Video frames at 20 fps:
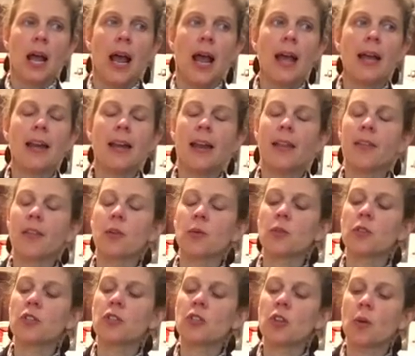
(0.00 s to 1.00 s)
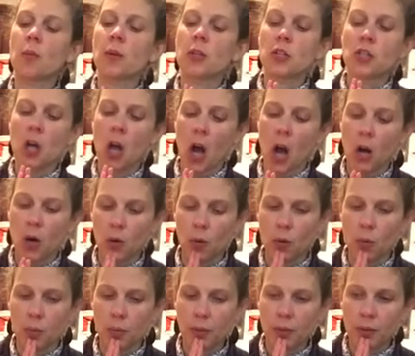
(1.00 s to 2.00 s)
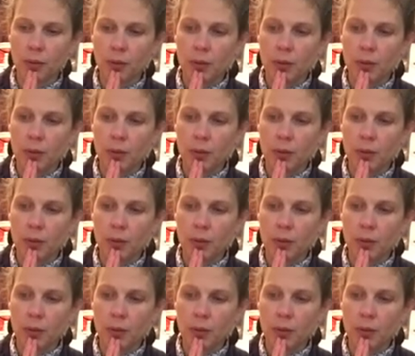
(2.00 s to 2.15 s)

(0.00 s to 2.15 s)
and there was so much hope